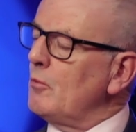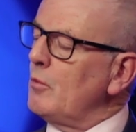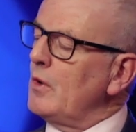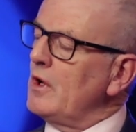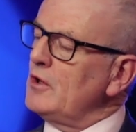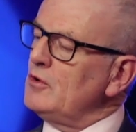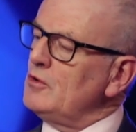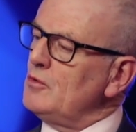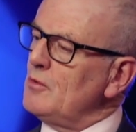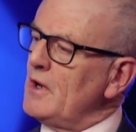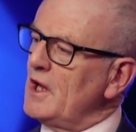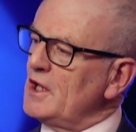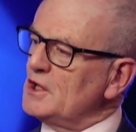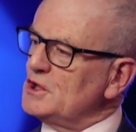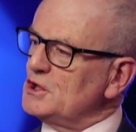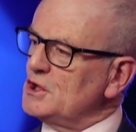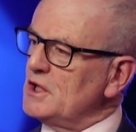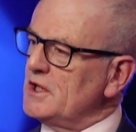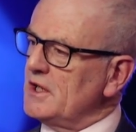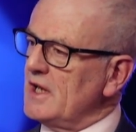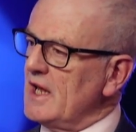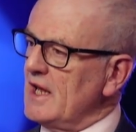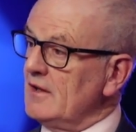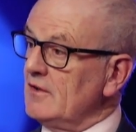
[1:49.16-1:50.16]
when you actually
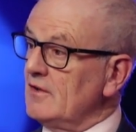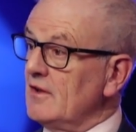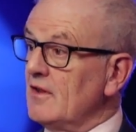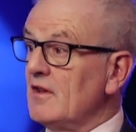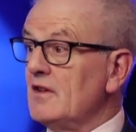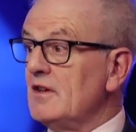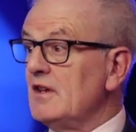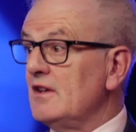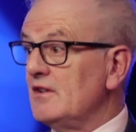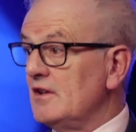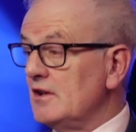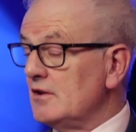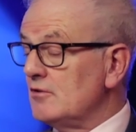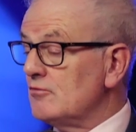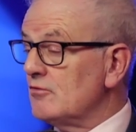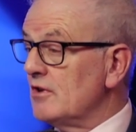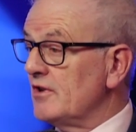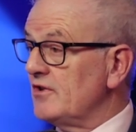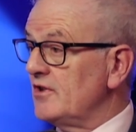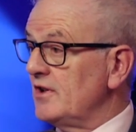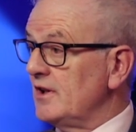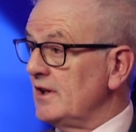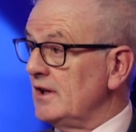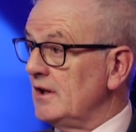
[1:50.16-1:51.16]
get into the nitty
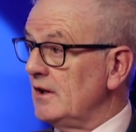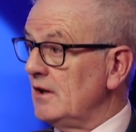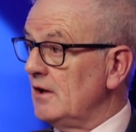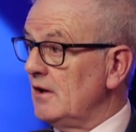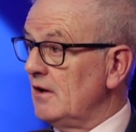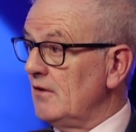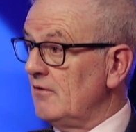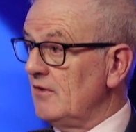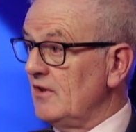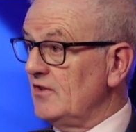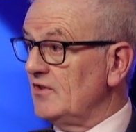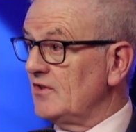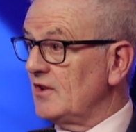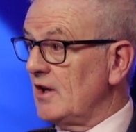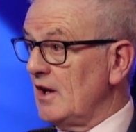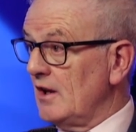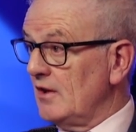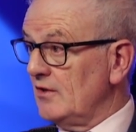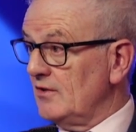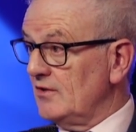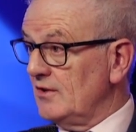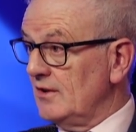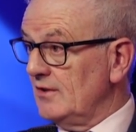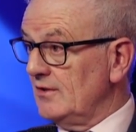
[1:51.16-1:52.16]
gritty of these
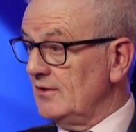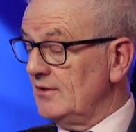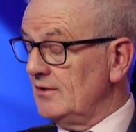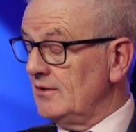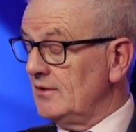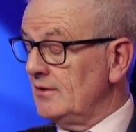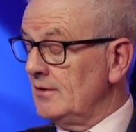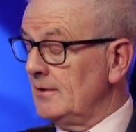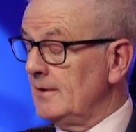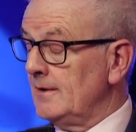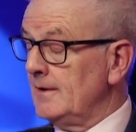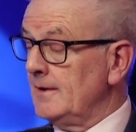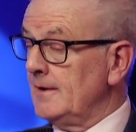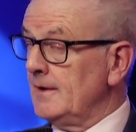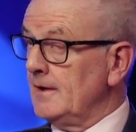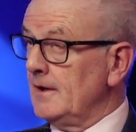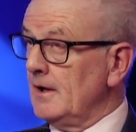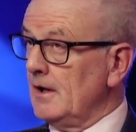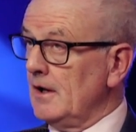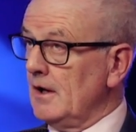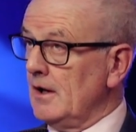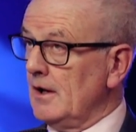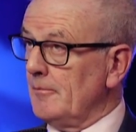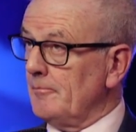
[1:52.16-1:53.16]
cases.
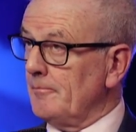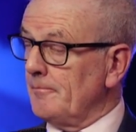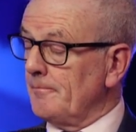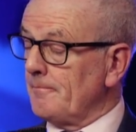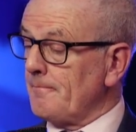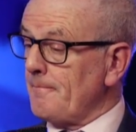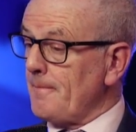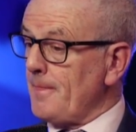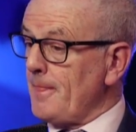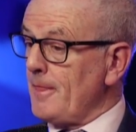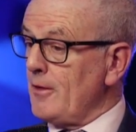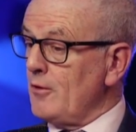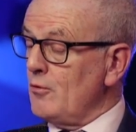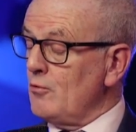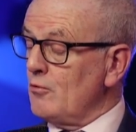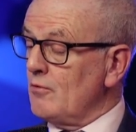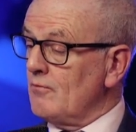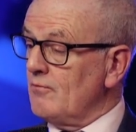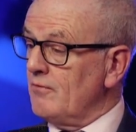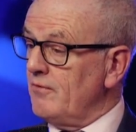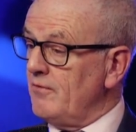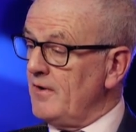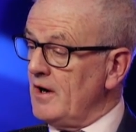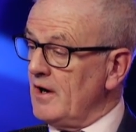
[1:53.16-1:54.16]
Um, you can
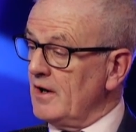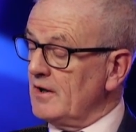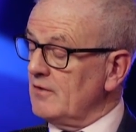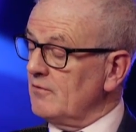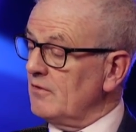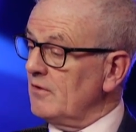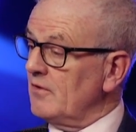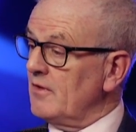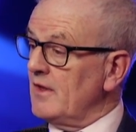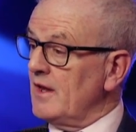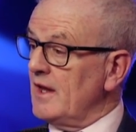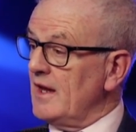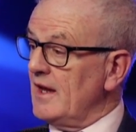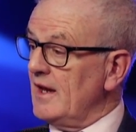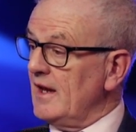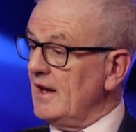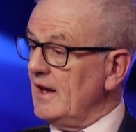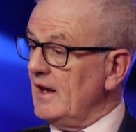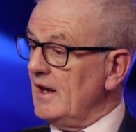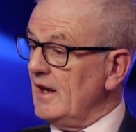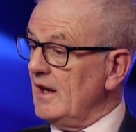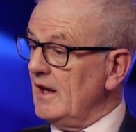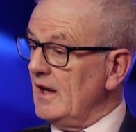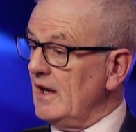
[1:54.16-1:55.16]
find that there
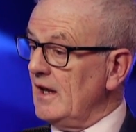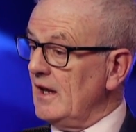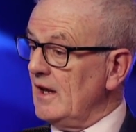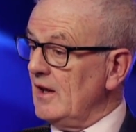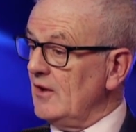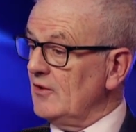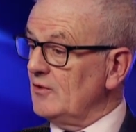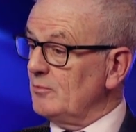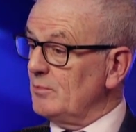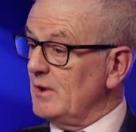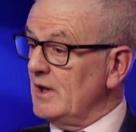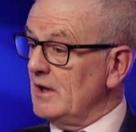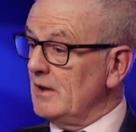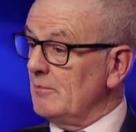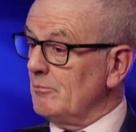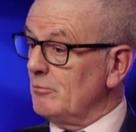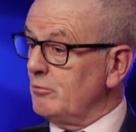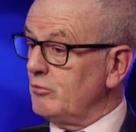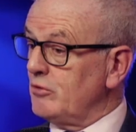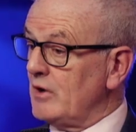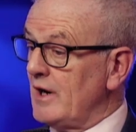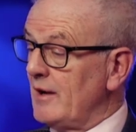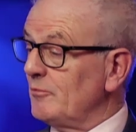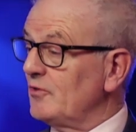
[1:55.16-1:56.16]
has been
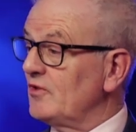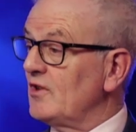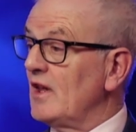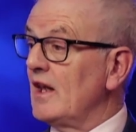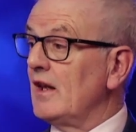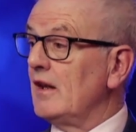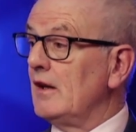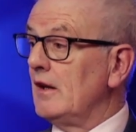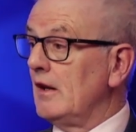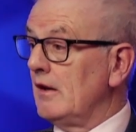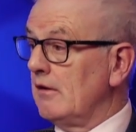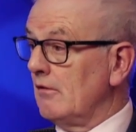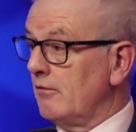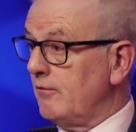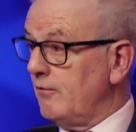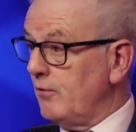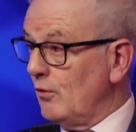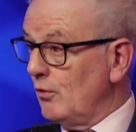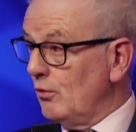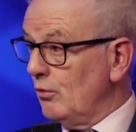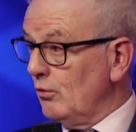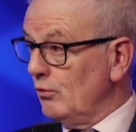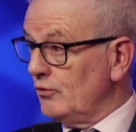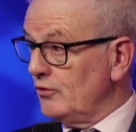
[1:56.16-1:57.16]
perhaps little
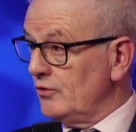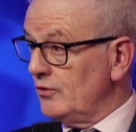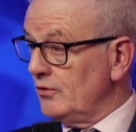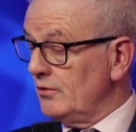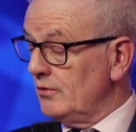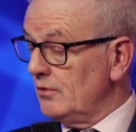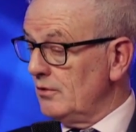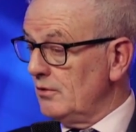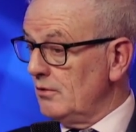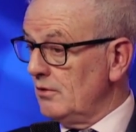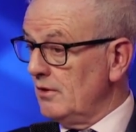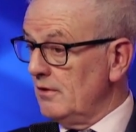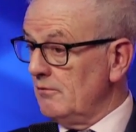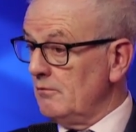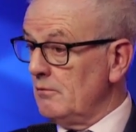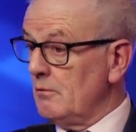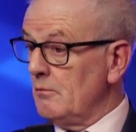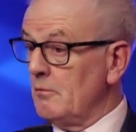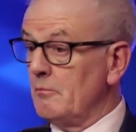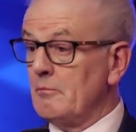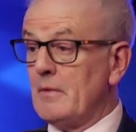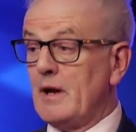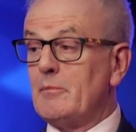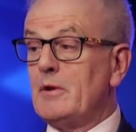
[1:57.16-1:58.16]
thought,
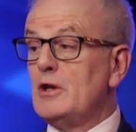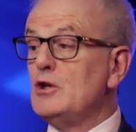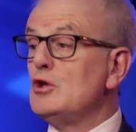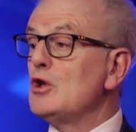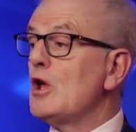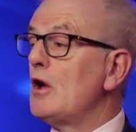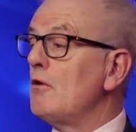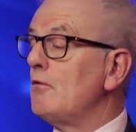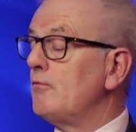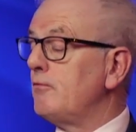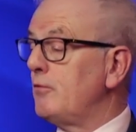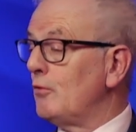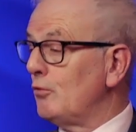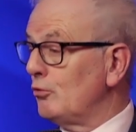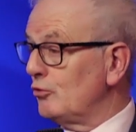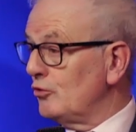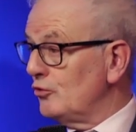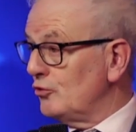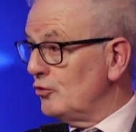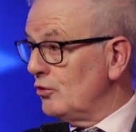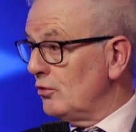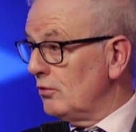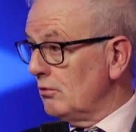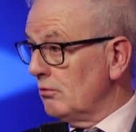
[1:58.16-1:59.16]
maybe no thought
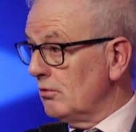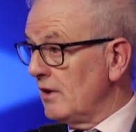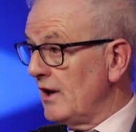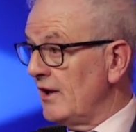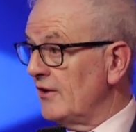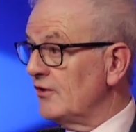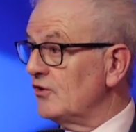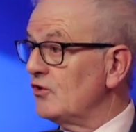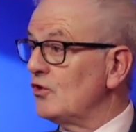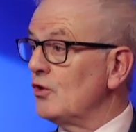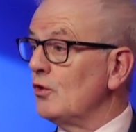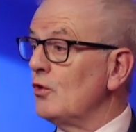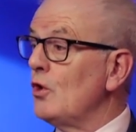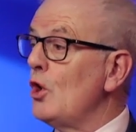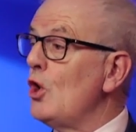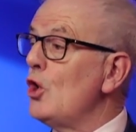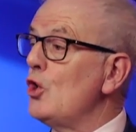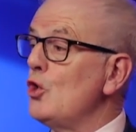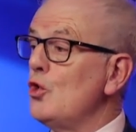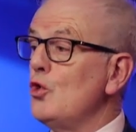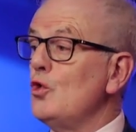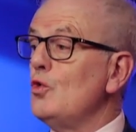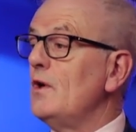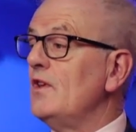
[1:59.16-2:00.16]
at all, as to
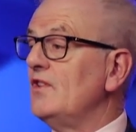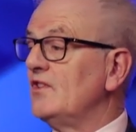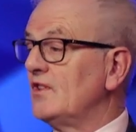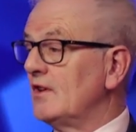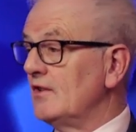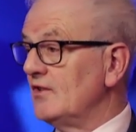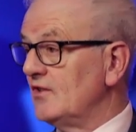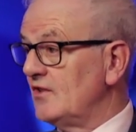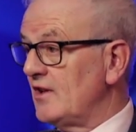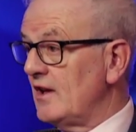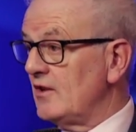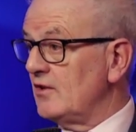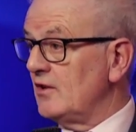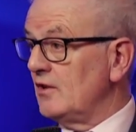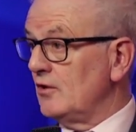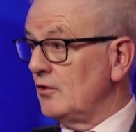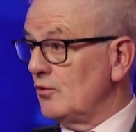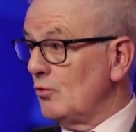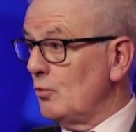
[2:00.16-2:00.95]
who is consenting to